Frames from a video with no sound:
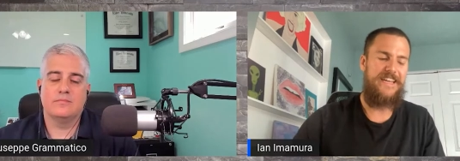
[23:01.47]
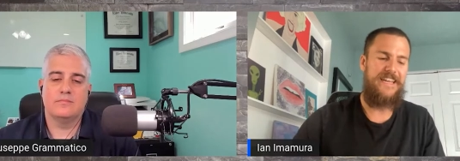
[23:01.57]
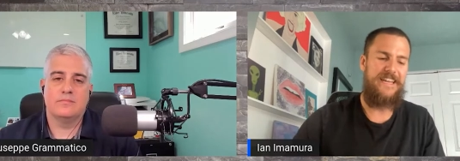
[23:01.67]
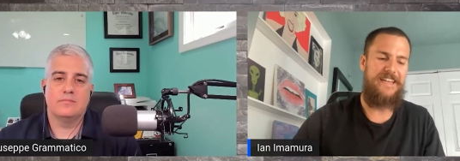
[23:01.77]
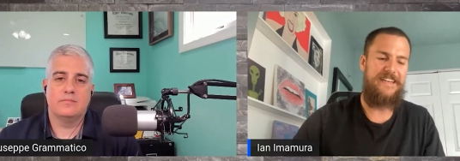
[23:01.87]

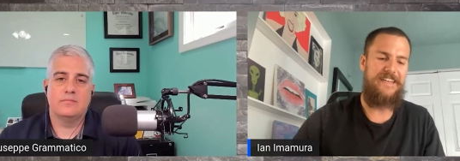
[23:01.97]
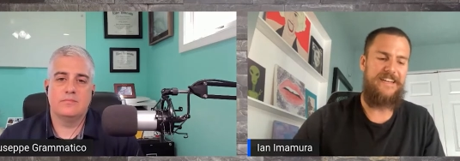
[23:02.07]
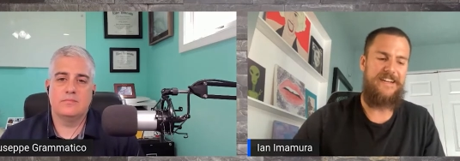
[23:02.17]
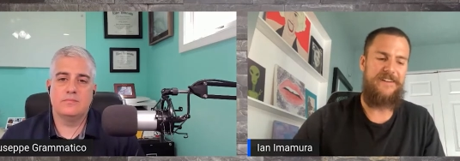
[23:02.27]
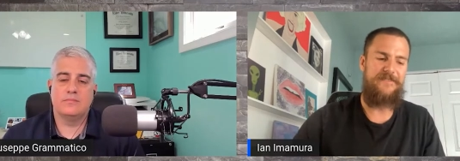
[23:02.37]
Speaker 1: and
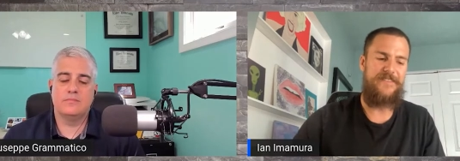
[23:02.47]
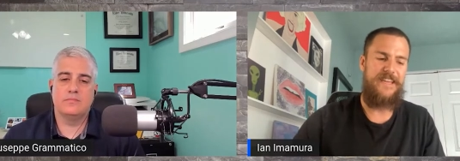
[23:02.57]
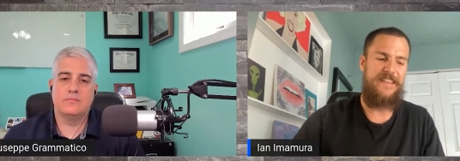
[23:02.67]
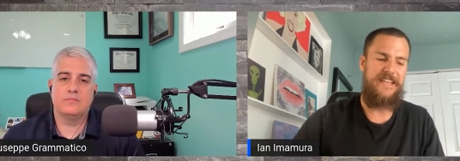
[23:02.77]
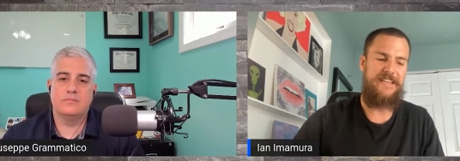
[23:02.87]
um,
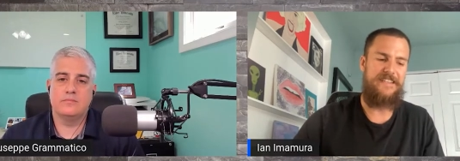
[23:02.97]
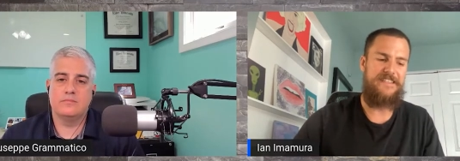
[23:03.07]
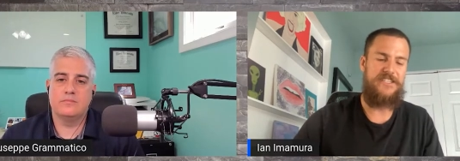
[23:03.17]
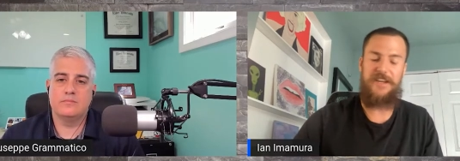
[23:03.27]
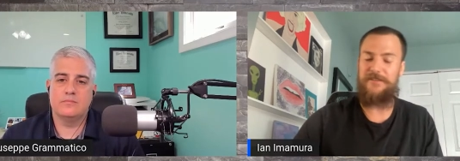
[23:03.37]
and
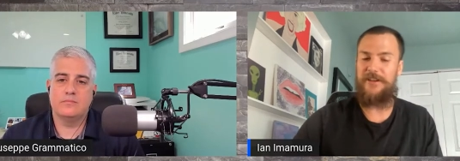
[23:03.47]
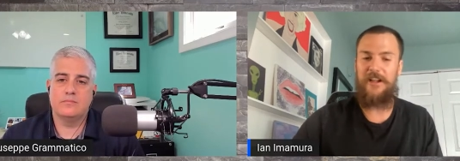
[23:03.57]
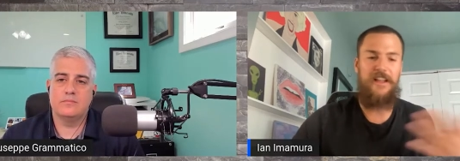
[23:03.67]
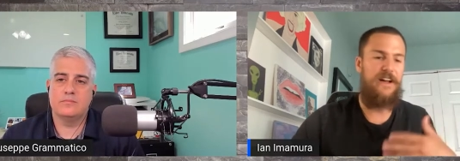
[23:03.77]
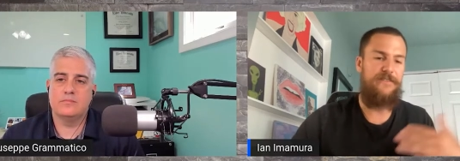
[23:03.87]
then shaved it
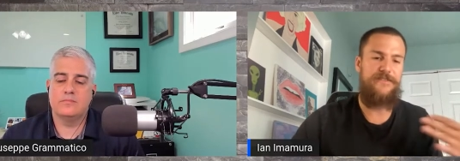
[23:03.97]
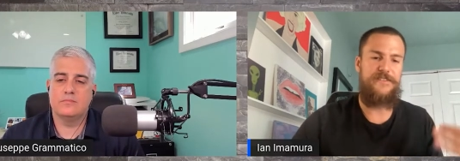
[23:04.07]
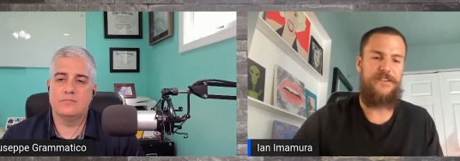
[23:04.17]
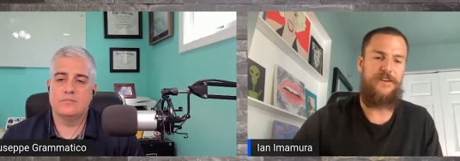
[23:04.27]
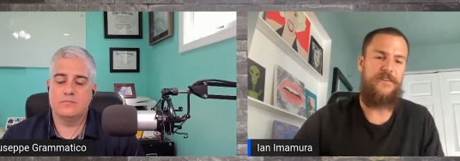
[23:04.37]
all off.
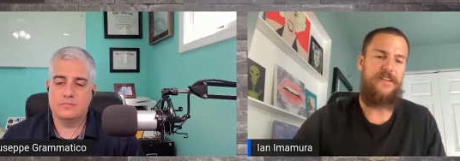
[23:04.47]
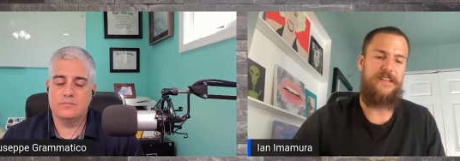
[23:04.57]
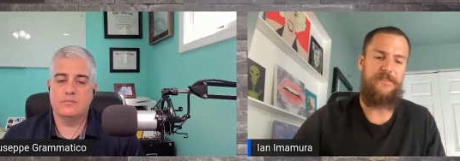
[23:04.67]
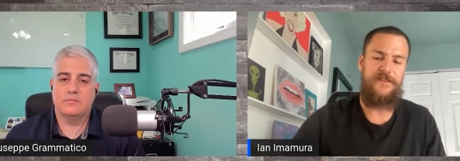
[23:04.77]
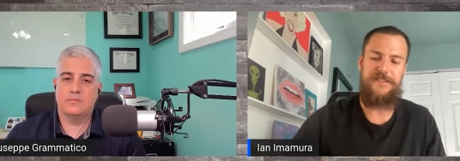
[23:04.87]
So
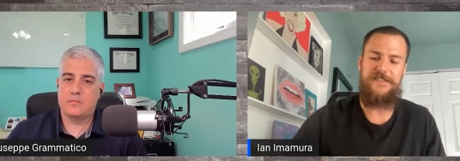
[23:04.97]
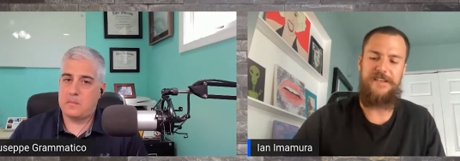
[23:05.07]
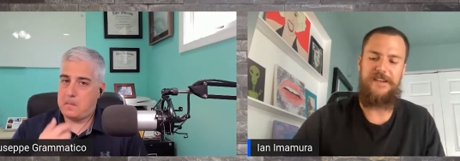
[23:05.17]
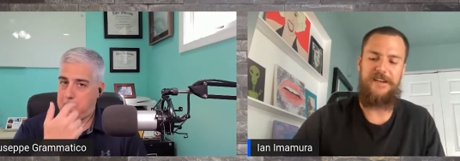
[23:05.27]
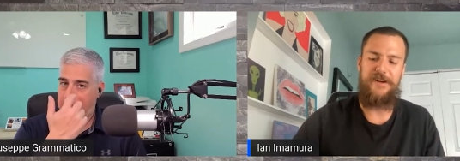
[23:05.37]
it
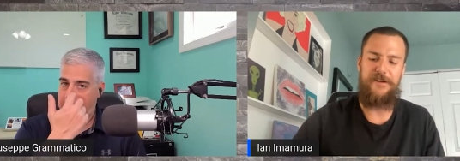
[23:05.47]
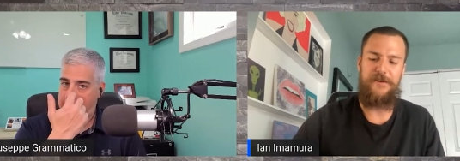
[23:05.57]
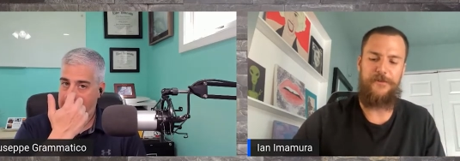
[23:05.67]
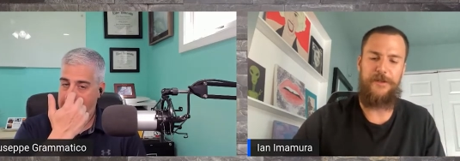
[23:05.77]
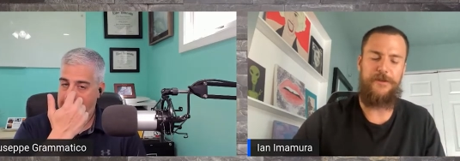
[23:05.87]
was a
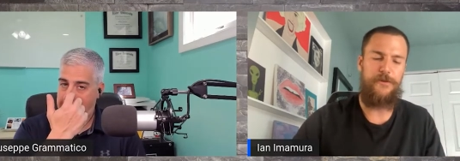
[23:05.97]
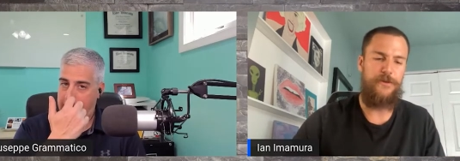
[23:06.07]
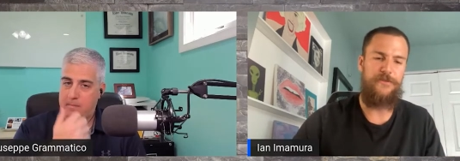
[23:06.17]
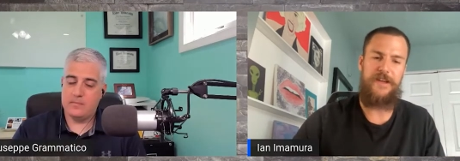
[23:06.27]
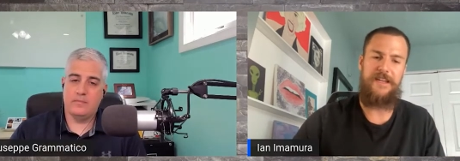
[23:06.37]
really
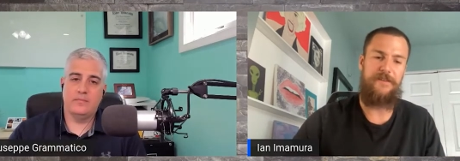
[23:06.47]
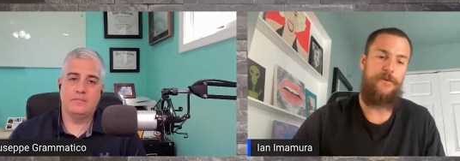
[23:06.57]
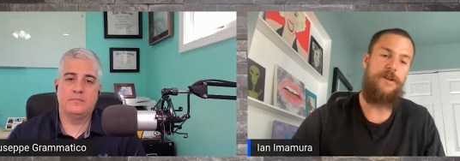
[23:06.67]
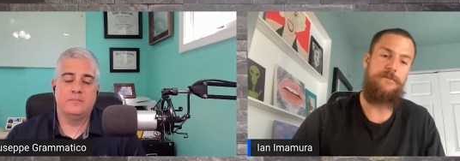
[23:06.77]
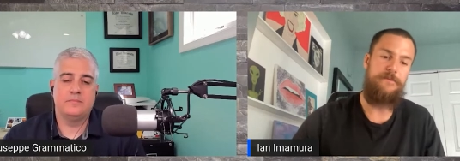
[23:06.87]
cool
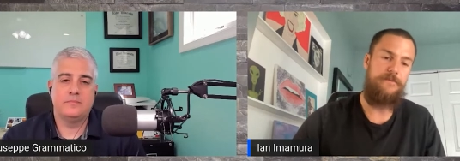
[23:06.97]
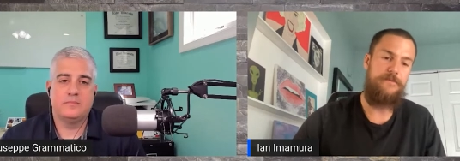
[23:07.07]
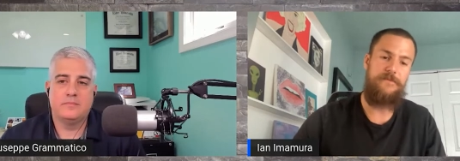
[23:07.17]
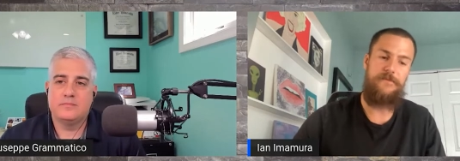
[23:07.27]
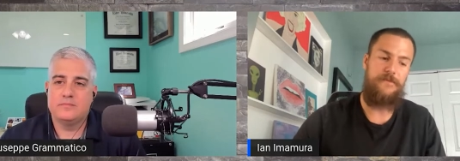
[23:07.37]
event. One of
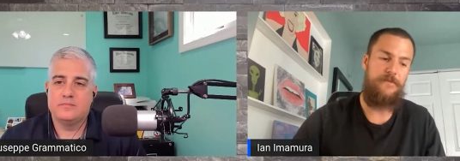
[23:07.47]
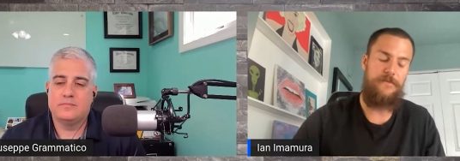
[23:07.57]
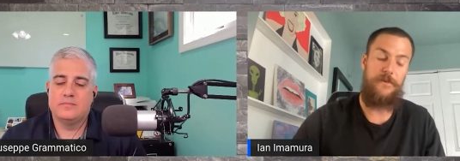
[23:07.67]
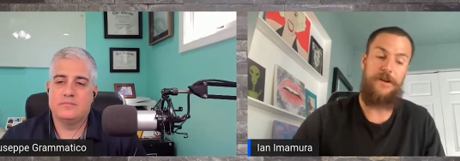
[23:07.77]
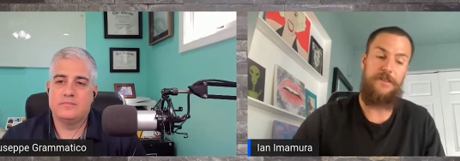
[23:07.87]

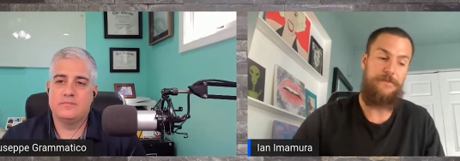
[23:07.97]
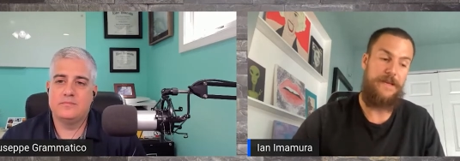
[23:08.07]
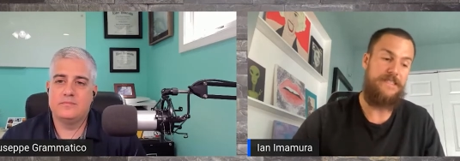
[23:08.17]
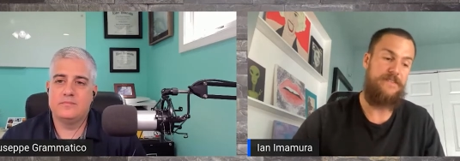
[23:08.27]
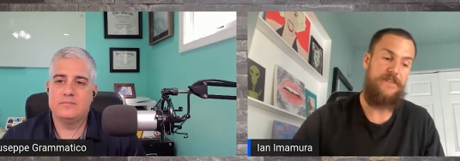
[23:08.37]
one of the
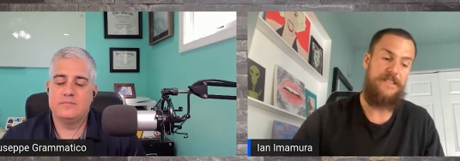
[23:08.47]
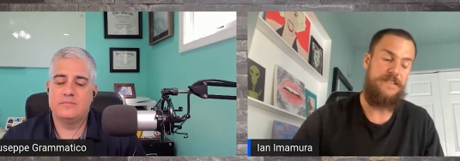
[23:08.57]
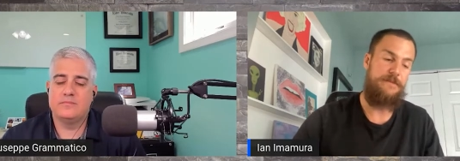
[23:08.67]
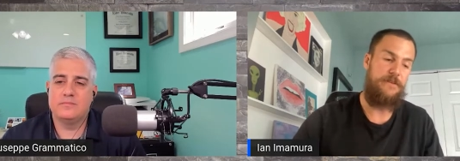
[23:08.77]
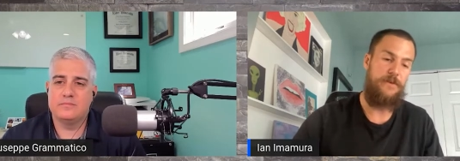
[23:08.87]
best
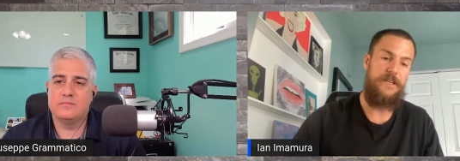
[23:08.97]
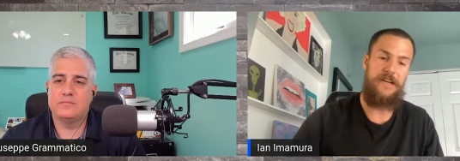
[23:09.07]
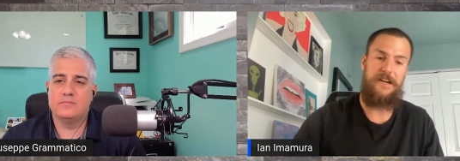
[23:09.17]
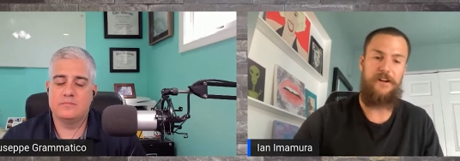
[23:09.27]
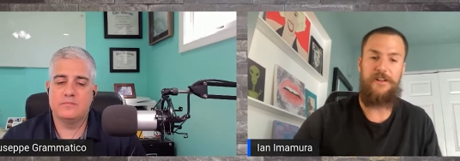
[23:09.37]
events. I mean, we
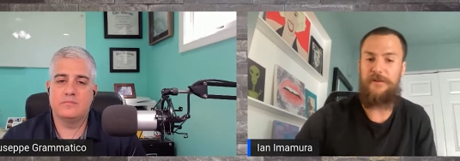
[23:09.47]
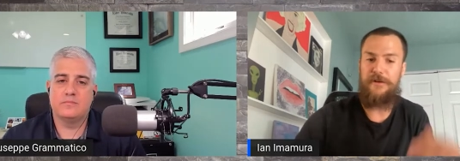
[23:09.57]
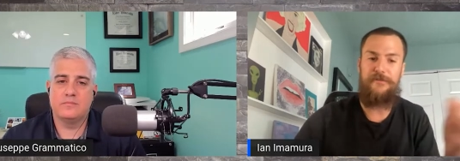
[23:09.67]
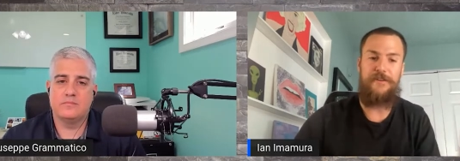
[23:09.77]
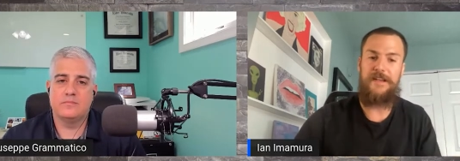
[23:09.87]
got all of
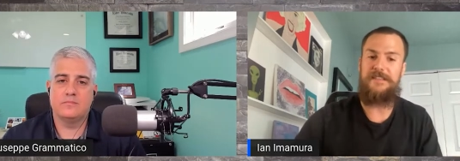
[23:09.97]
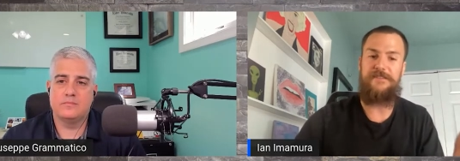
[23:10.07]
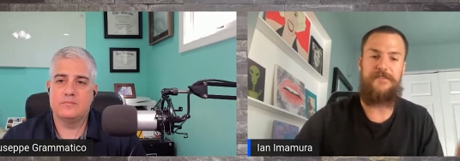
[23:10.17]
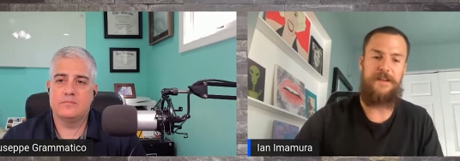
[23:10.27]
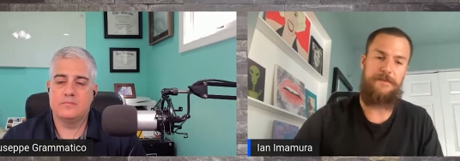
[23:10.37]
our
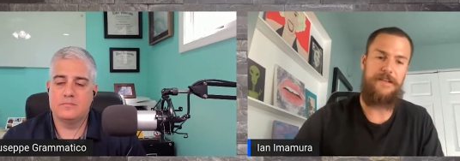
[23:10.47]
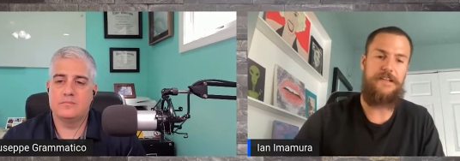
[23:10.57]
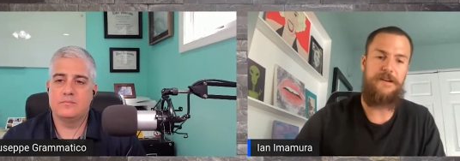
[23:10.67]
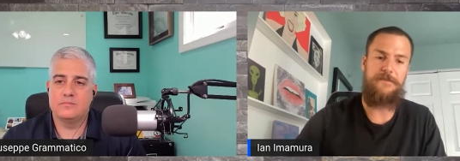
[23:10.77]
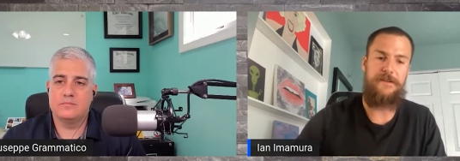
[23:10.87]
friends and family
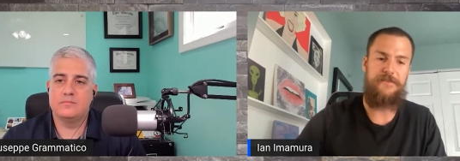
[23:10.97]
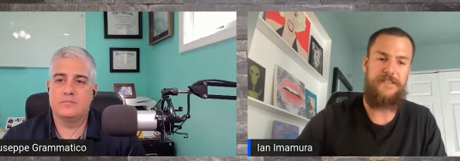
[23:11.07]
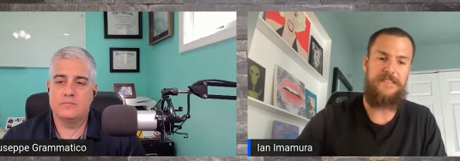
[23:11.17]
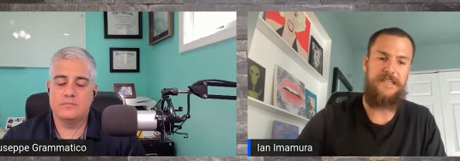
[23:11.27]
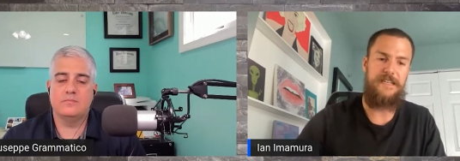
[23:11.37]
to come and
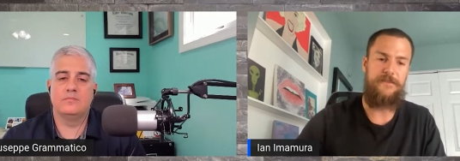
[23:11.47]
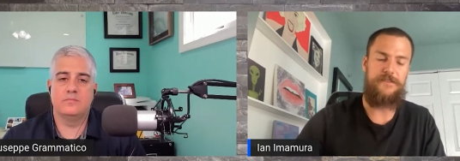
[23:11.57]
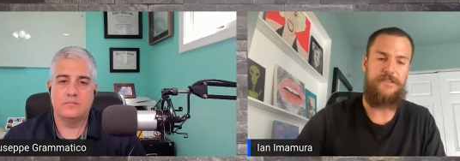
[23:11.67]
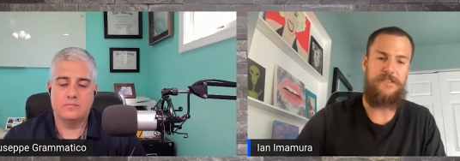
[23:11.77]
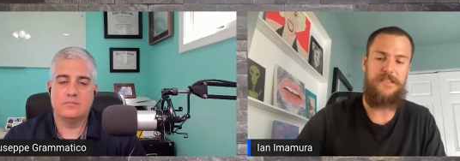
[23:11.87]
visit. Mm. It
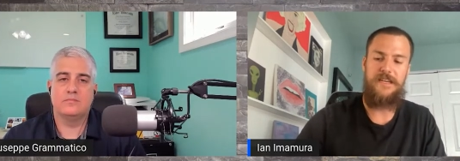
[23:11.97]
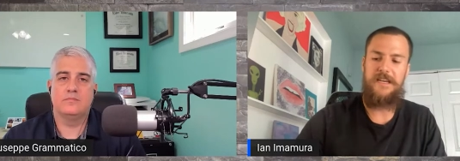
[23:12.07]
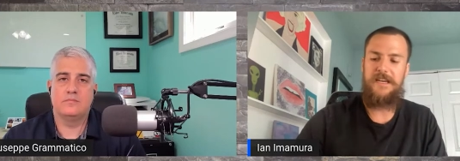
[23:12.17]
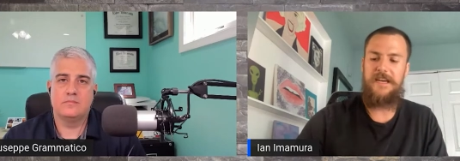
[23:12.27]
was just